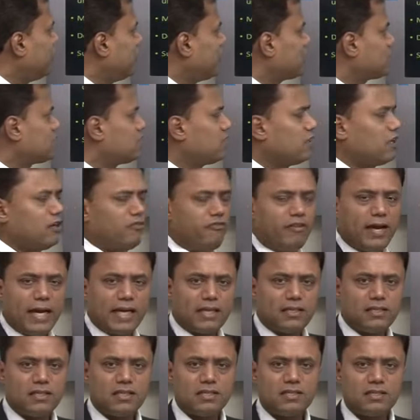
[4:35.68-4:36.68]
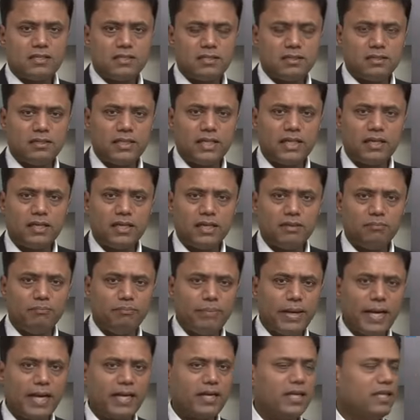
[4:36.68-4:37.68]
and external factors that are
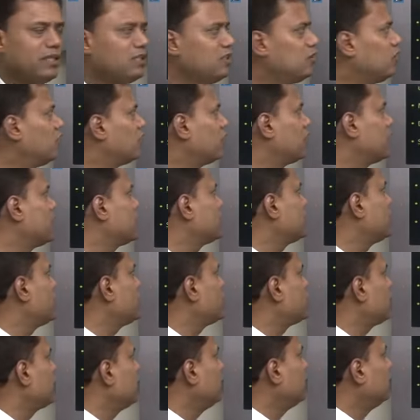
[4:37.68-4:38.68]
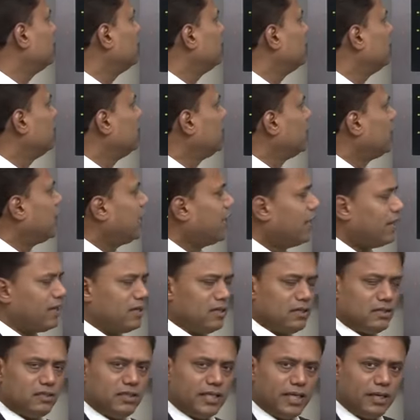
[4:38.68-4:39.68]
impacting the organization,
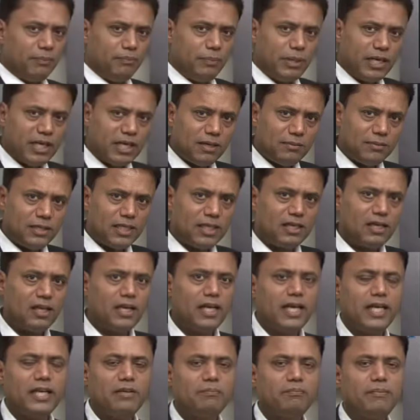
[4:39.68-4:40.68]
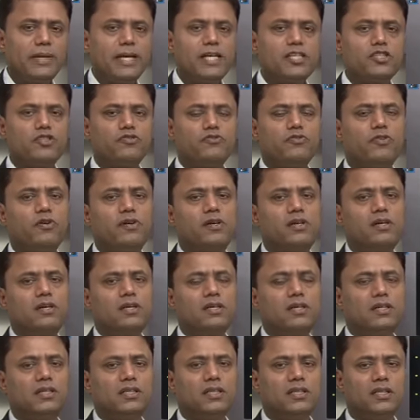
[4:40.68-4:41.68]
and they become the underlying base
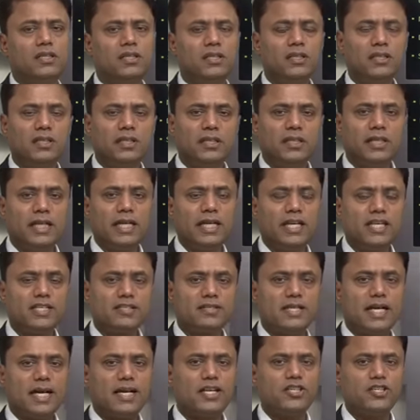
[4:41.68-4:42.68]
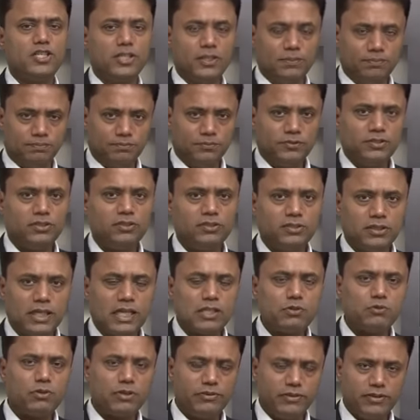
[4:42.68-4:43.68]
for any strategy.
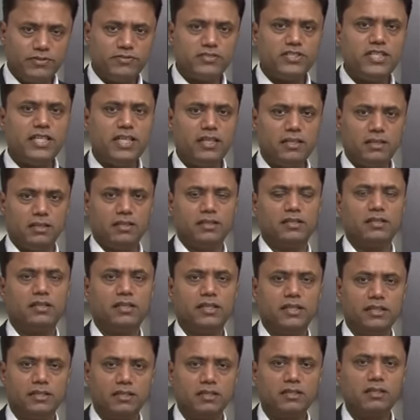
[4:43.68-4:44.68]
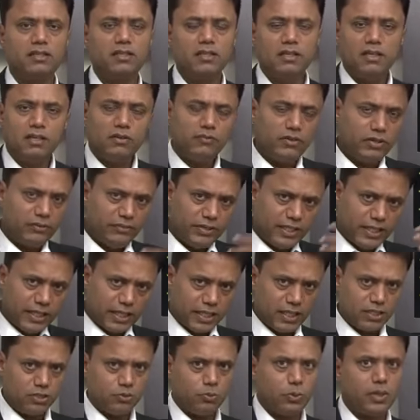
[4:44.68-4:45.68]
That's what we have seen earlier. When we
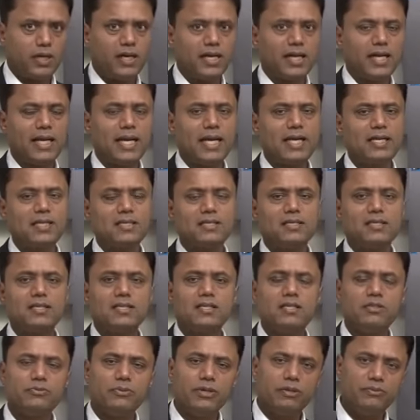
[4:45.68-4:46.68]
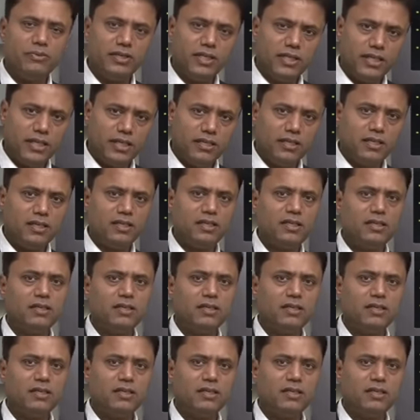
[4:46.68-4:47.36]
did a SWOT analysis, when we did